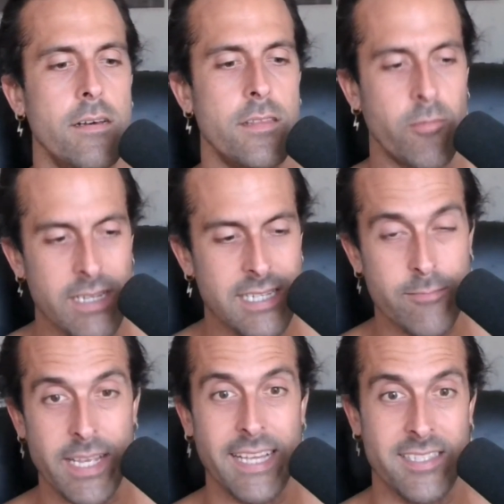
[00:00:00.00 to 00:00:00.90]
the reason
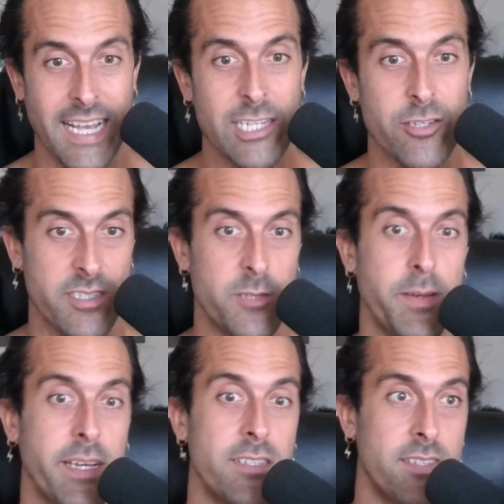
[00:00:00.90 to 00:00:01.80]
I'm saying it's dangerous is
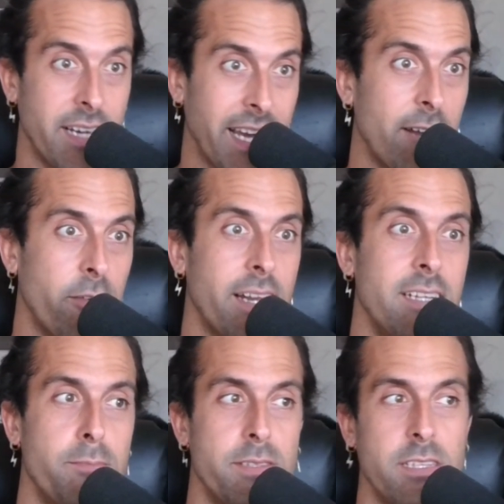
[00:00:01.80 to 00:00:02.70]
because, again, if we're going
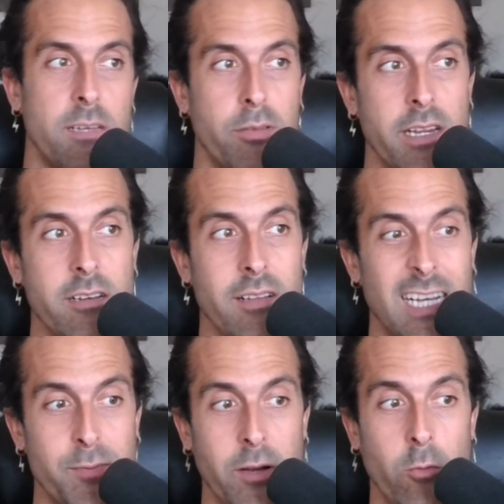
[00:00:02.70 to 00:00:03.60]
to dip into the political
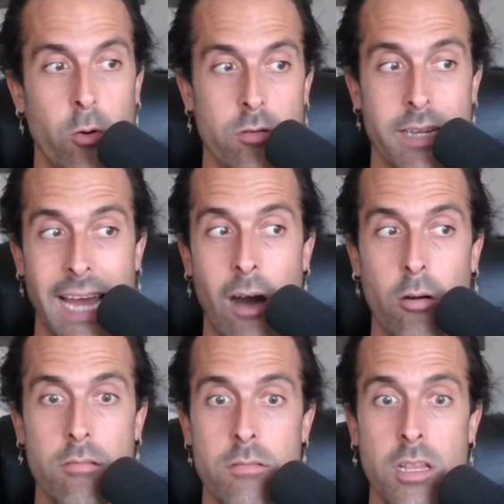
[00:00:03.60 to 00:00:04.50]
aspect, well,
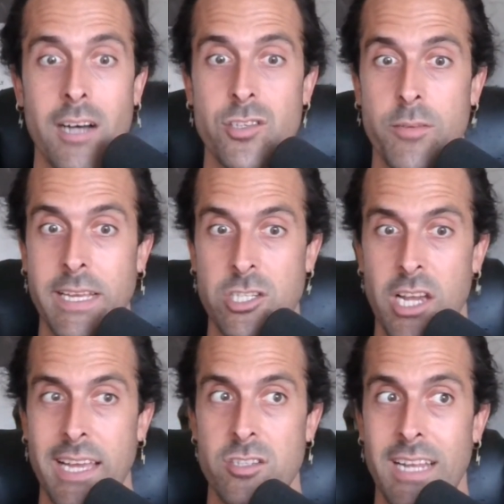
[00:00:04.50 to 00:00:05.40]
now laws are being
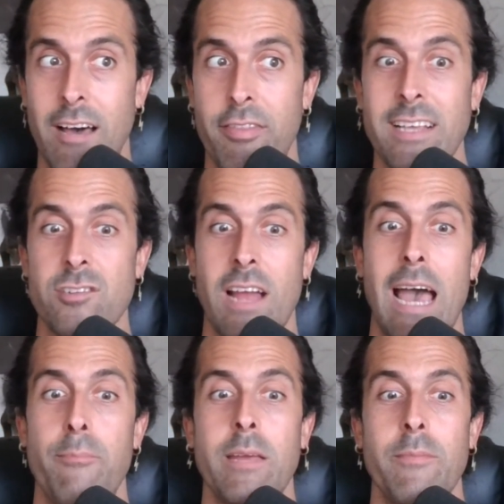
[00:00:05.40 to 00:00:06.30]
changed. Now things are
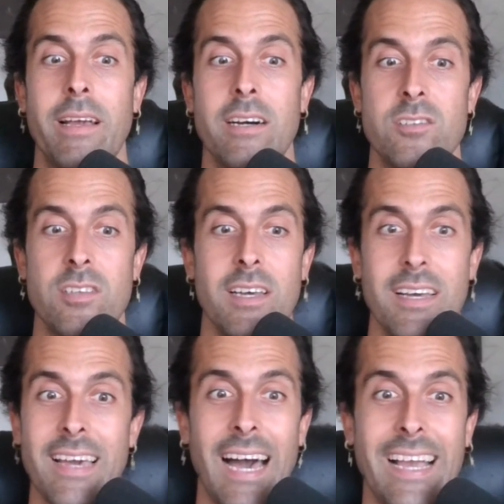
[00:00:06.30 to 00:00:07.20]
happening because,
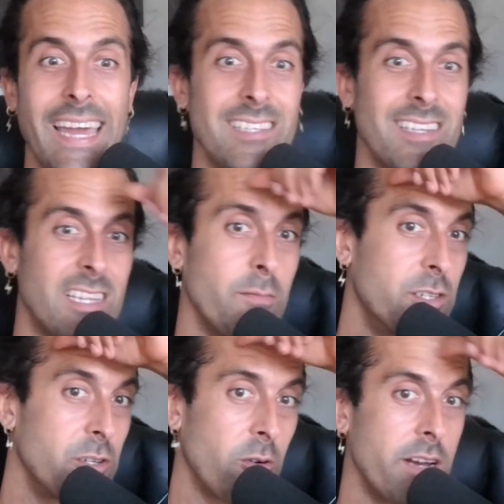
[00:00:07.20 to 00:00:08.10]
again, it's not the
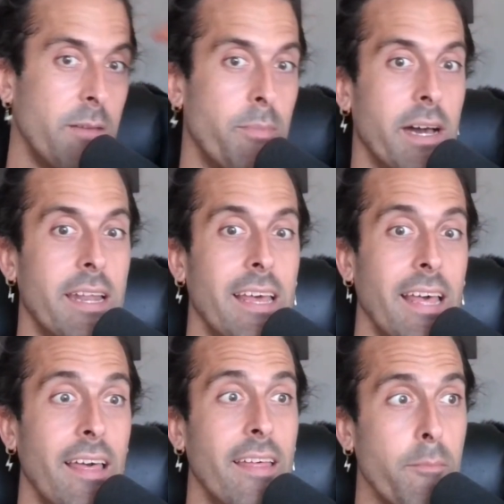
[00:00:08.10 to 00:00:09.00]
majority, but
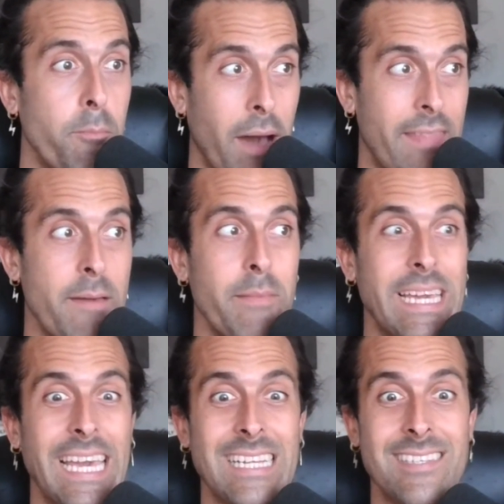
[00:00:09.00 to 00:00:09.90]
by them
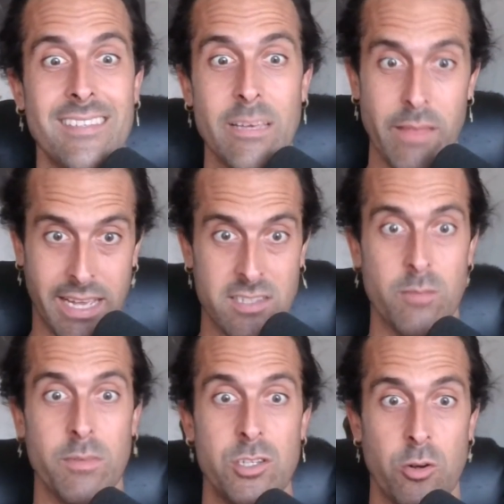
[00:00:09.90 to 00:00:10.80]
making it seem like it's
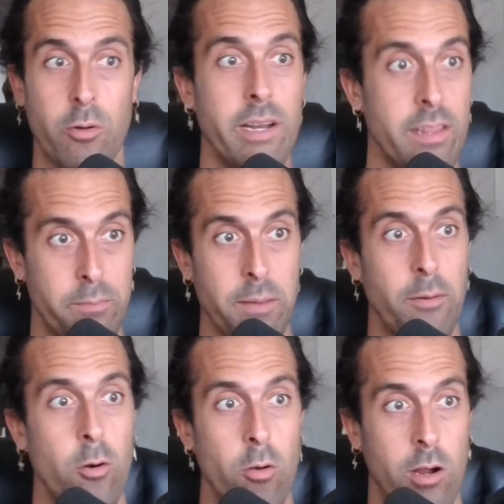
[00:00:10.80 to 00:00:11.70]
the majority, the
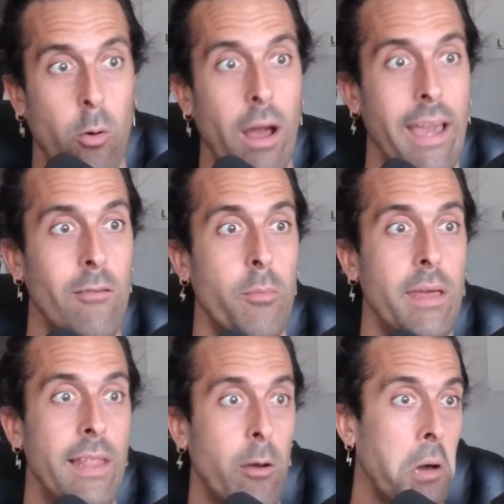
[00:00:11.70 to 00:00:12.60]
people who are quiet will be
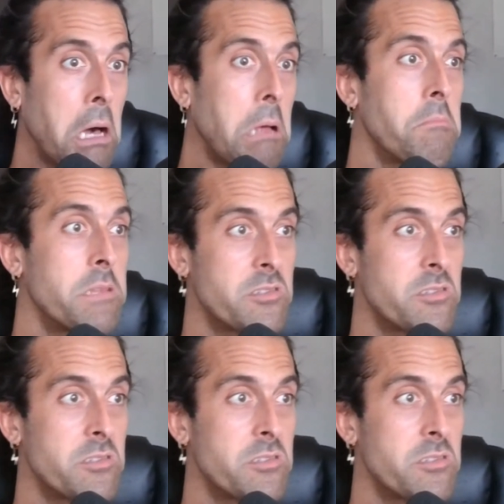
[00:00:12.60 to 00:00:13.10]
like, well,